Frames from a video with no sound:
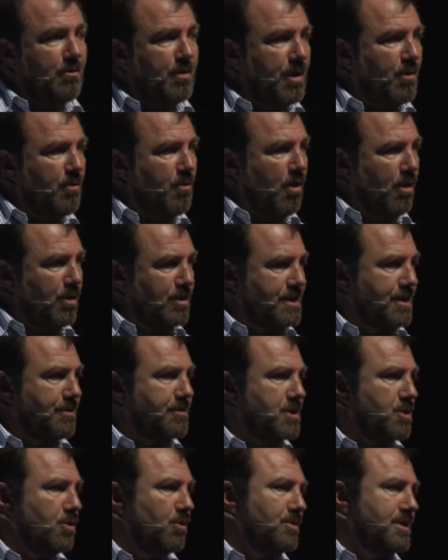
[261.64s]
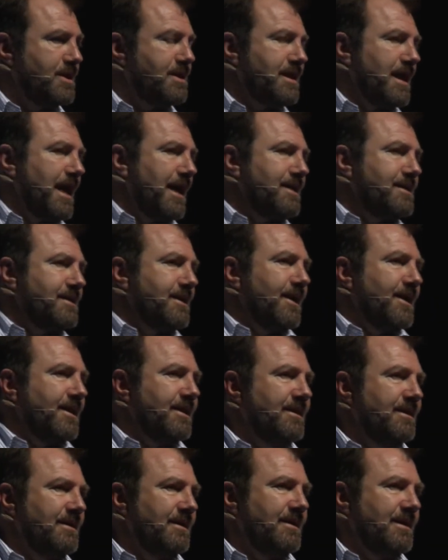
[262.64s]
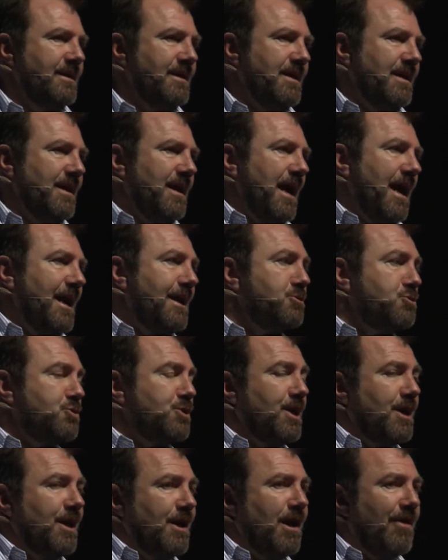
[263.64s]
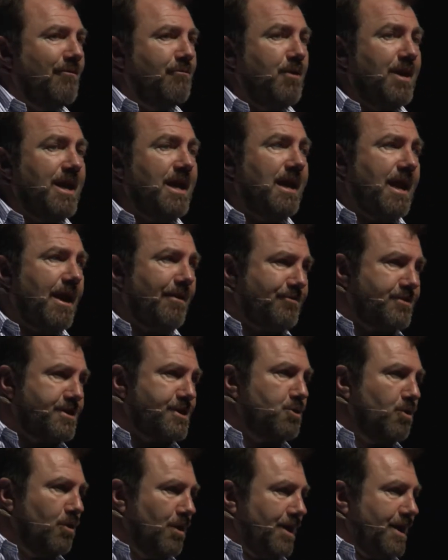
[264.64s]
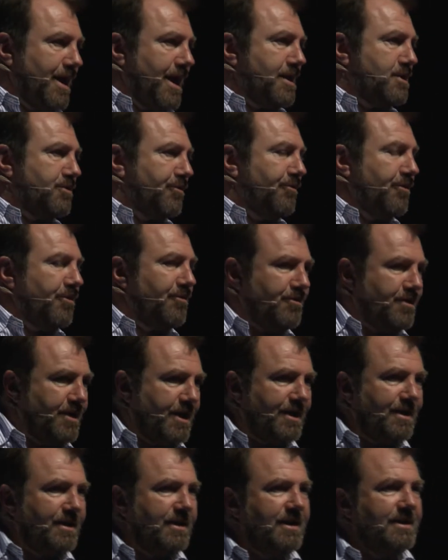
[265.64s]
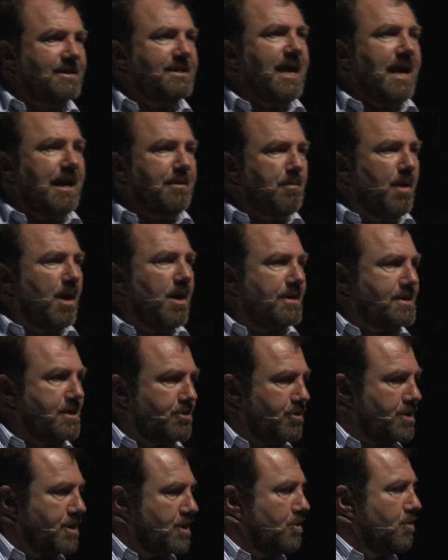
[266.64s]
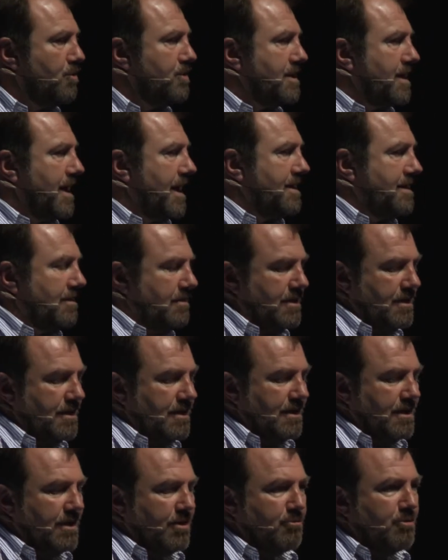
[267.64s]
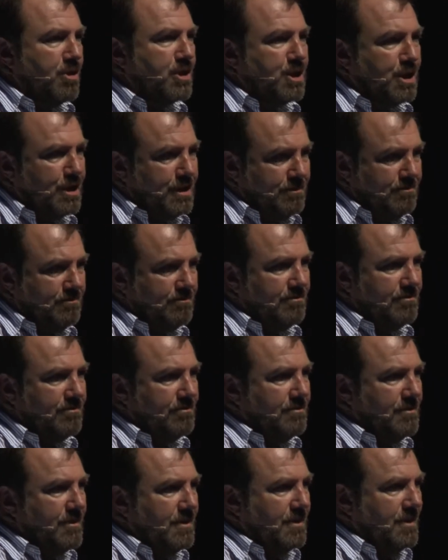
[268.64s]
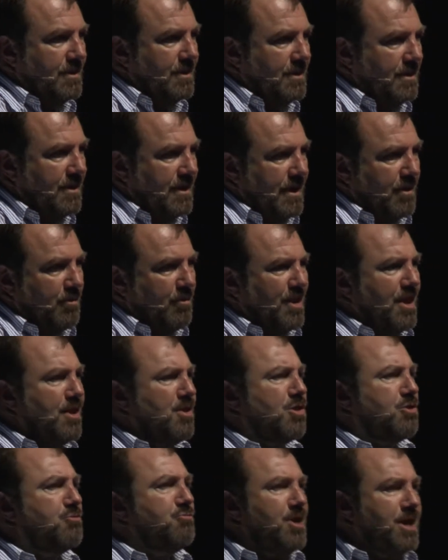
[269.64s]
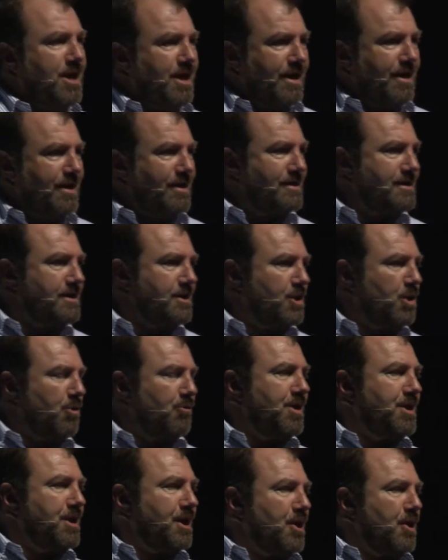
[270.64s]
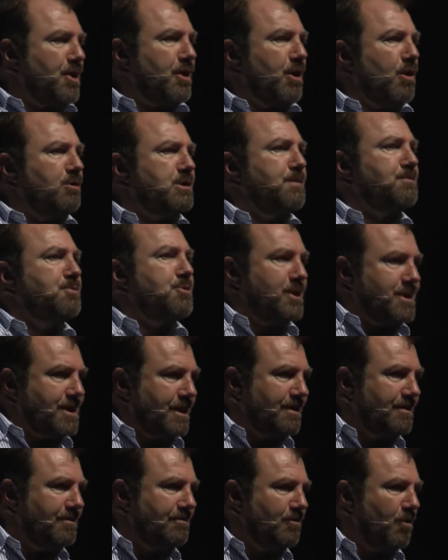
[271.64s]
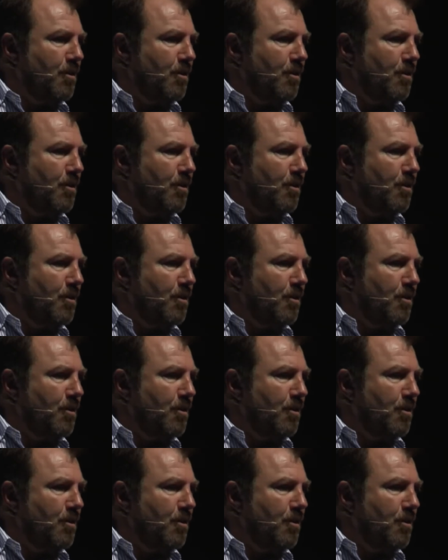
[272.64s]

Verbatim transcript: it was. He was called dyslexic. And interestingly enough, when he left school at the age of 15, his headmaster at school said, Richard, within three years, you're either going to go to prison or